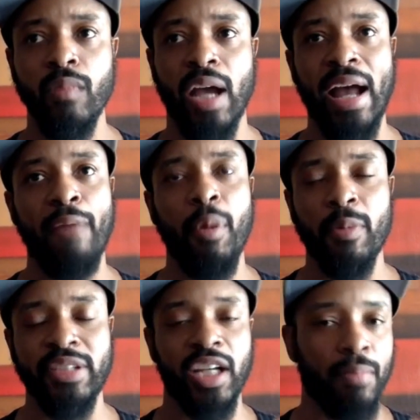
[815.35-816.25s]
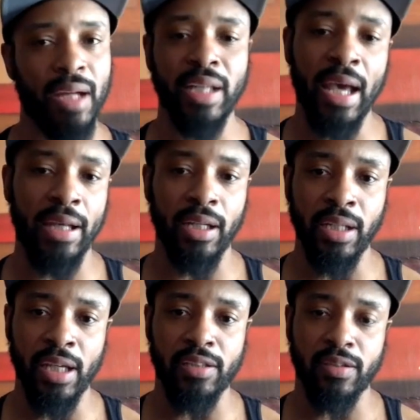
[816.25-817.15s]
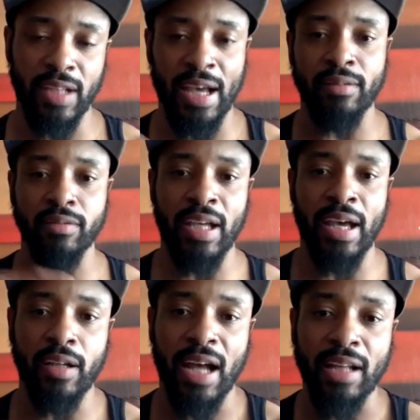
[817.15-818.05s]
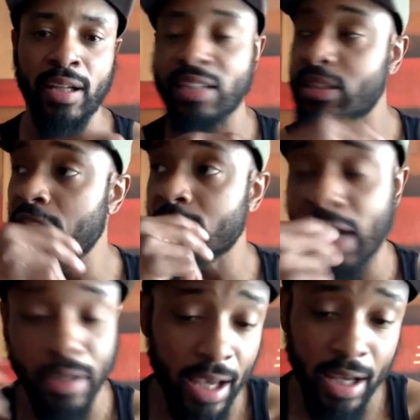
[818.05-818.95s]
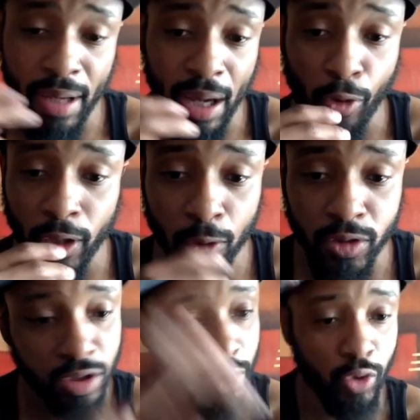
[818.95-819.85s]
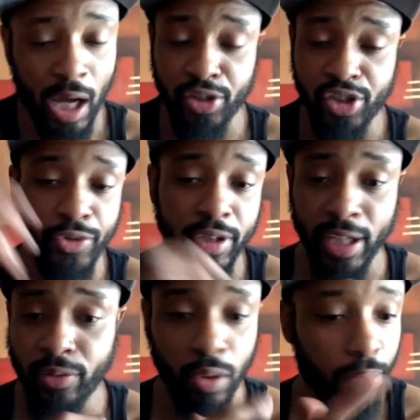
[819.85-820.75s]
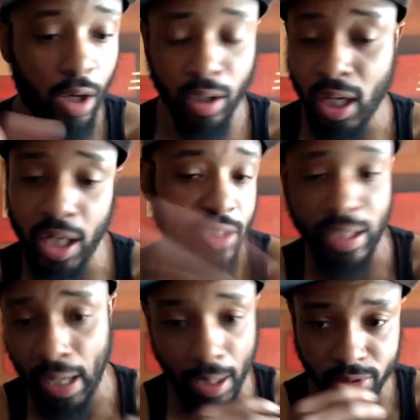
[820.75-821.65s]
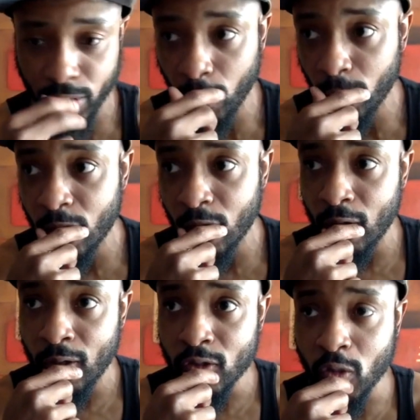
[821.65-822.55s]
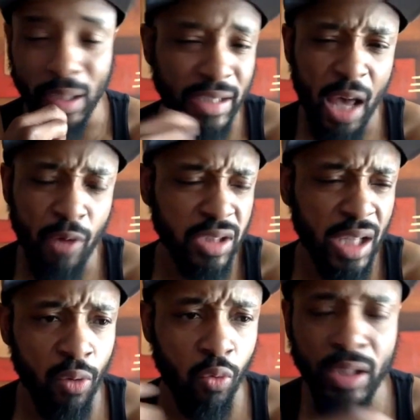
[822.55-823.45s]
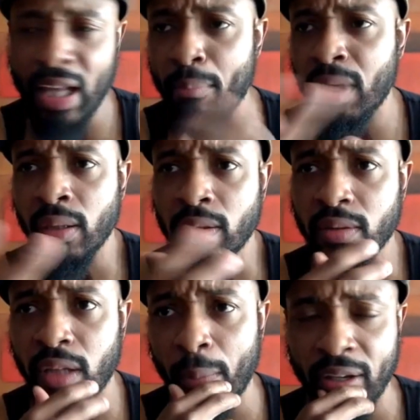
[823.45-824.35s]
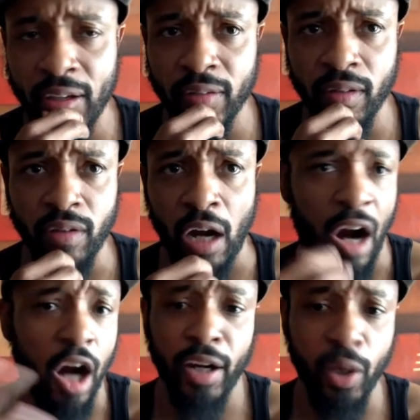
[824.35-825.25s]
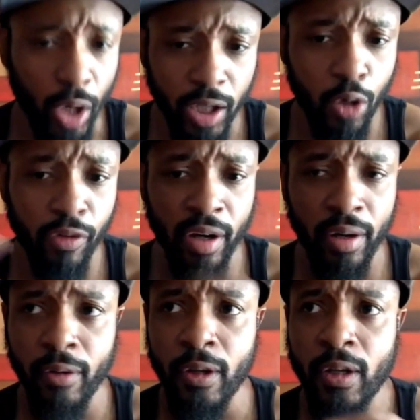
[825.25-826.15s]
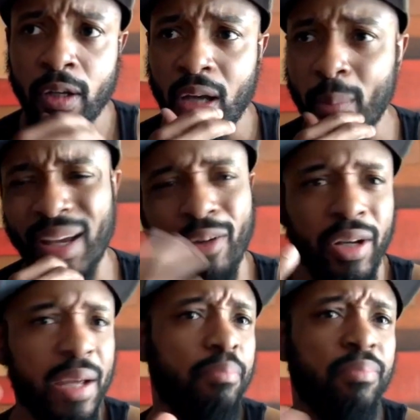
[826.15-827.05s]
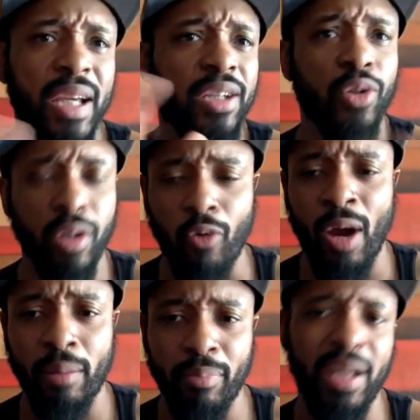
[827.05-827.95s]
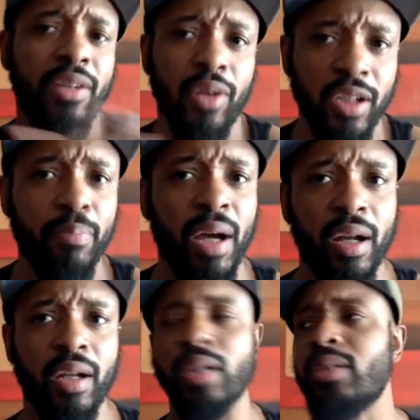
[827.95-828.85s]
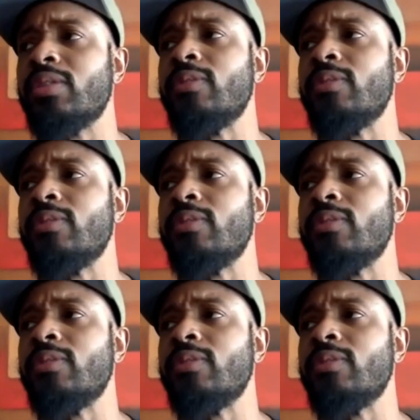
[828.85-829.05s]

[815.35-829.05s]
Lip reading: I remember telling my dad that after that season, like, hey, man, I want to go to the school down the street. They throw the ball 100 times, So my dad was like, what that mean? I mean, are they winning over there? I'm like, well, they doing all right. They doing a little better than us.